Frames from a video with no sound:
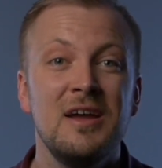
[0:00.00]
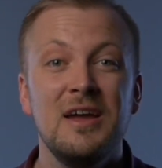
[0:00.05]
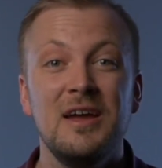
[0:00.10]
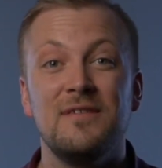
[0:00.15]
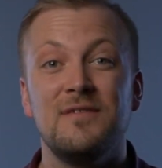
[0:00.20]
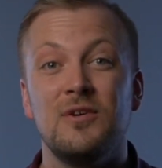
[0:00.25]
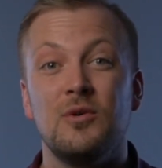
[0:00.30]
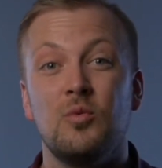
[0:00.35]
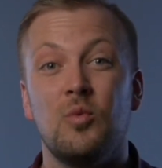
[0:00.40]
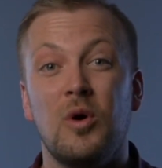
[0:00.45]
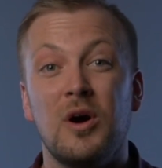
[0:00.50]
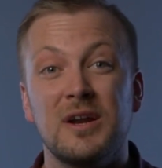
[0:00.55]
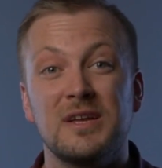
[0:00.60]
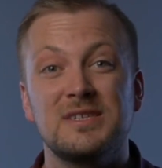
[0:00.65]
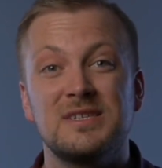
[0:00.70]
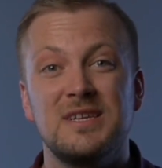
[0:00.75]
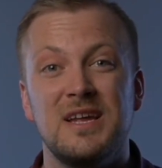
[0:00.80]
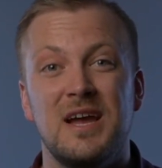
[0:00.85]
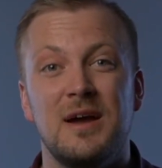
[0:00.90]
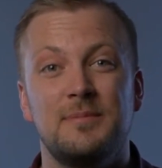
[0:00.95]
if you want to
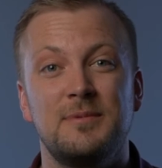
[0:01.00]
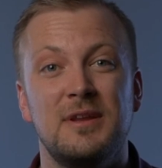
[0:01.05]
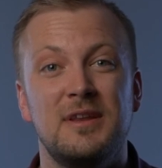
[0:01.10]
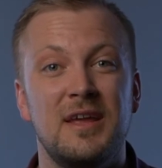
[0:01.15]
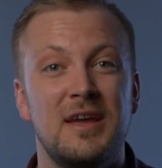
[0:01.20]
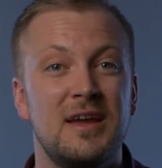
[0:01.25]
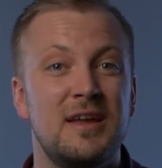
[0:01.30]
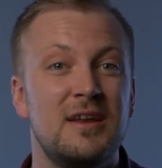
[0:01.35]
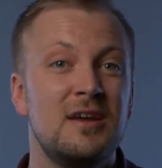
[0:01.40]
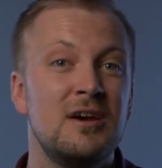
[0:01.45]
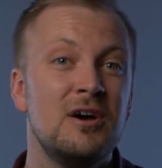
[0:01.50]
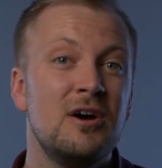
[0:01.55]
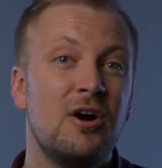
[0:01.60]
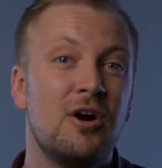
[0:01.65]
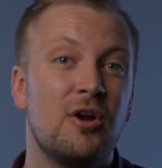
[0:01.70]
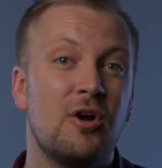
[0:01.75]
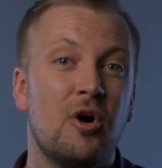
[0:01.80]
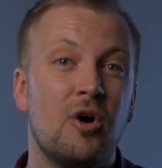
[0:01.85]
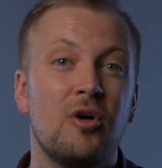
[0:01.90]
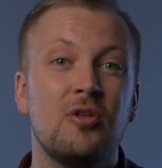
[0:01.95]
stay up to date
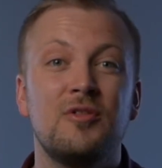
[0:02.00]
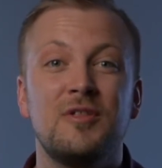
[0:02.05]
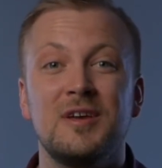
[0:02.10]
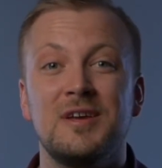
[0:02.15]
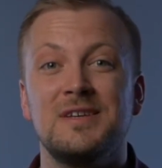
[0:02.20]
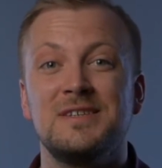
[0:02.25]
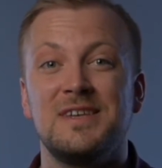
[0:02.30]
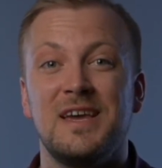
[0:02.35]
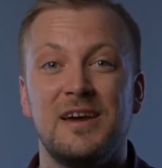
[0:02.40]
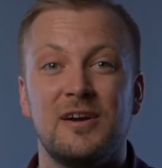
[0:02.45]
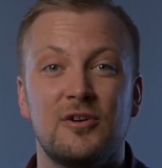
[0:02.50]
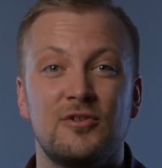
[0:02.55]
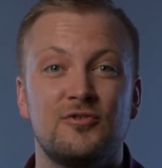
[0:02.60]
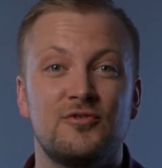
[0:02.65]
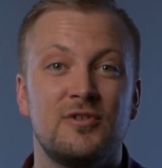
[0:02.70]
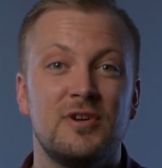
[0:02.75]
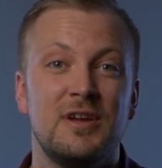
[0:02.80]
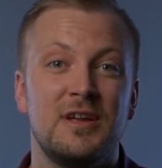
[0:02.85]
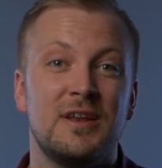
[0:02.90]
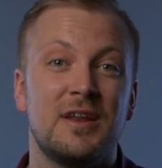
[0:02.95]
on all things
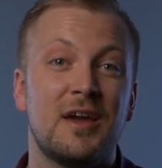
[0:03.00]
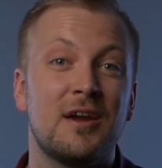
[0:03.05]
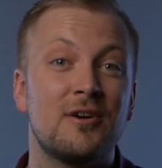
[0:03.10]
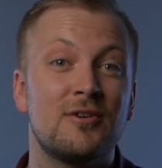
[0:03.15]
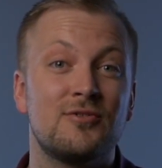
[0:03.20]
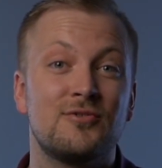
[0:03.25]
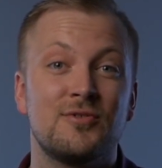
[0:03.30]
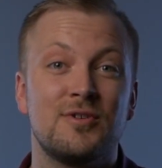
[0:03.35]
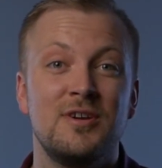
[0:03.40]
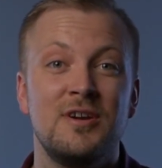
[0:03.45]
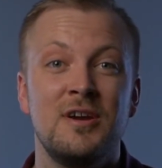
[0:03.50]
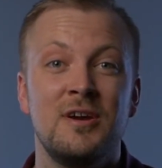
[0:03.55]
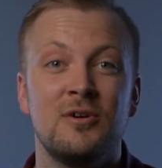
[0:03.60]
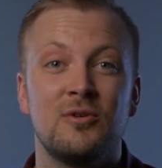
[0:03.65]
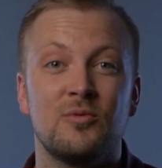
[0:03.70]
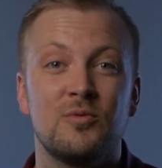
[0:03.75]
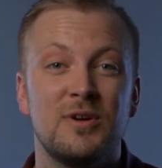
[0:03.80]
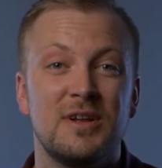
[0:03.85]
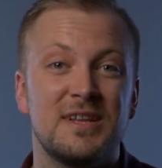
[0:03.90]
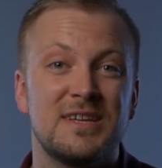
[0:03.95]
Airdrie and Airdrie
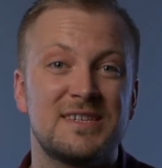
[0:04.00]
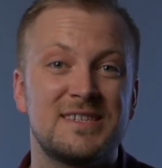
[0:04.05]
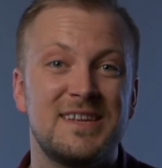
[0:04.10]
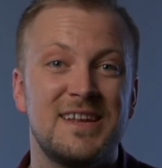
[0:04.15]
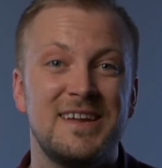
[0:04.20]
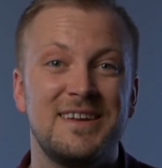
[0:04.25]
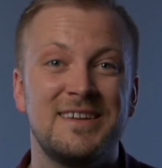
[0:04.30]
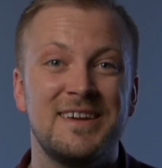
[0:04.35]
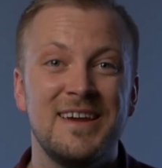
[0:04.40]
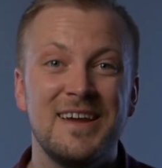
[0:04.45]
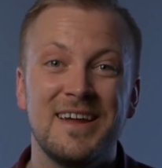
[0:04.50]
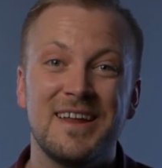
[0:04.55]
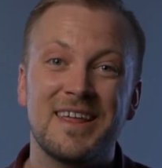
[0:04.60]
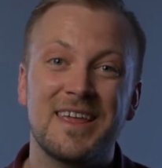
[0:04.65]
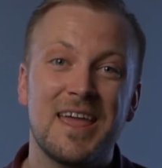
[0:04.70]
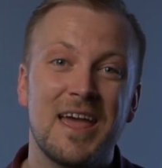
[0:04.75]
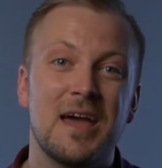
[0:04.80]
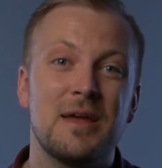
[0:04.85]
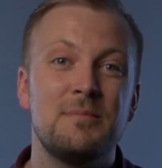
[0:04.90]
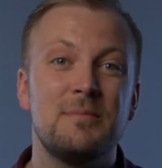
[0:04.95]
real estate. And
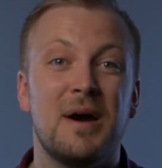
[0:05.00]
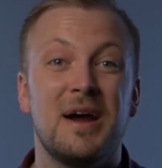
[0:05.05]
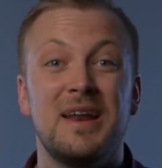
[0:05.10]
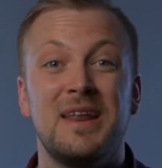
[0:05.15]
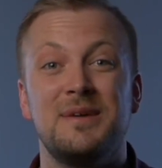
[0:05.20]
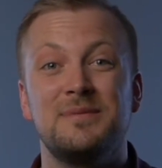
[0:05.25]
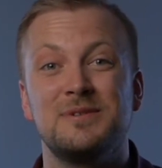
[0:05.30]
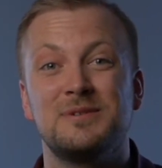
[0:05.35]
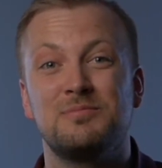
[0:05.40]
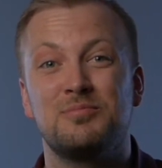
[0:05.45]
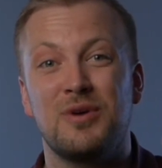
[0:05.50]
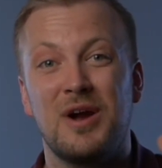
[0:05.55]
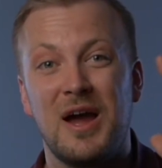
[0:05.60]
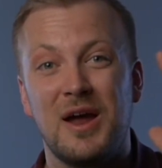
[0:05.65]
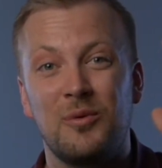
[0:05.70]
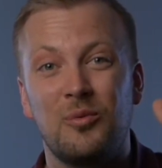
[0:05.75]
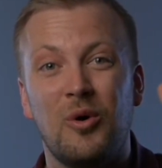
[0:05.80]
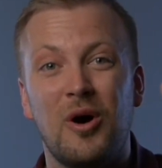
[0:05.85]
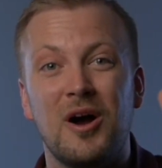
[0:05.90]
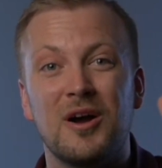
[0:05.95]
again, my name is
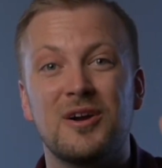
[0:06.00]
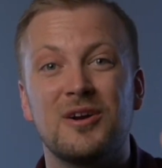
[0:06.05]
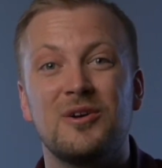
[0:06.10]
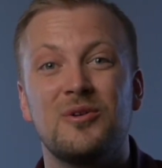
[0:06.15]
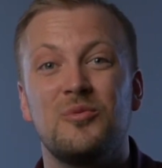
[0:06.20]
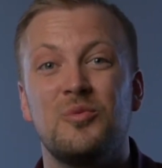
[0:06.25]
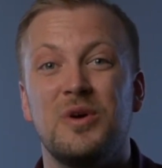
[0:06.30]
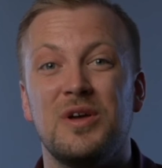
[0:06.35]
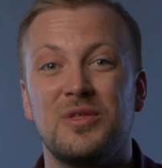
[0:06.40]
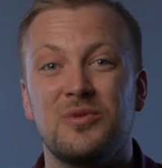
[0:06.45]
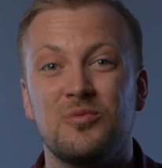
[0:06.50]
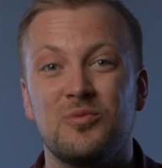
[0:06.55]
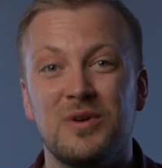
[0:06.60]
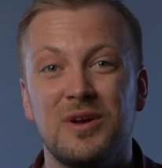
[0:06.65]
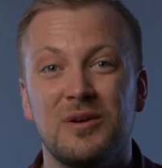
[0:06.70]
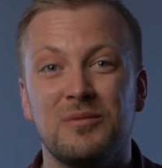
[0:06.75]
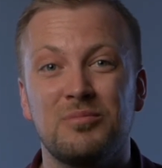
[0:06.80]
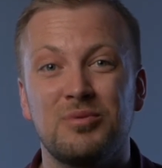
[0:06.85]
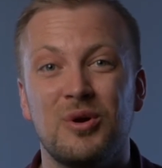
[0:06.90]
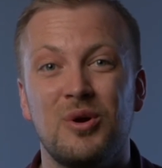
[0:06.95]
Brad Walker with
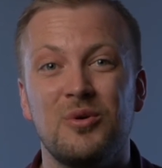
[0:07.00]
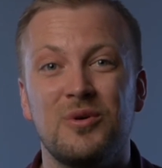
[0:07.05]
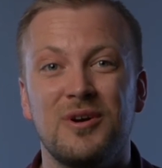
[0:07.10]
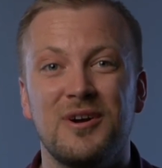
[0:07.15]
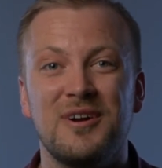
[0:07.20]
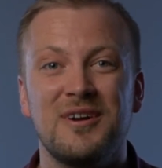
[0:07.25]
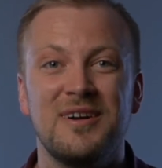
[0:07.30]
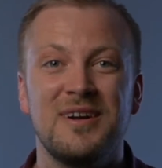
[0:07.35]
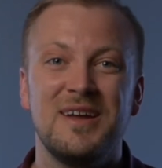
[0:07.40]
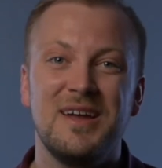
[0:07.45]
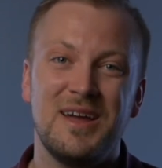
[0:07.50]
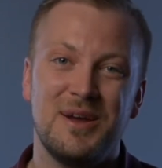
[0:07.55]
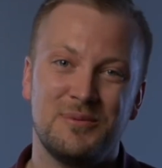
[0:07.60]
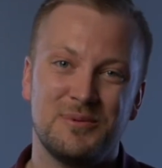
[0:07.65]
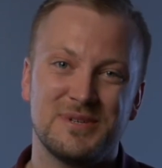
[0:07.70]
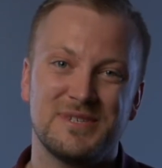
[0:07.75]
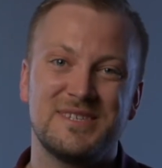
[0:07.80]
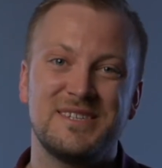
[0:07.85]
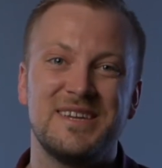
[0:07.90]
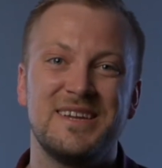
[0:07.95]
Real Broker, and
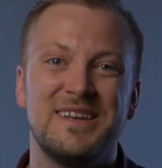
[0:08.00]
we'll see you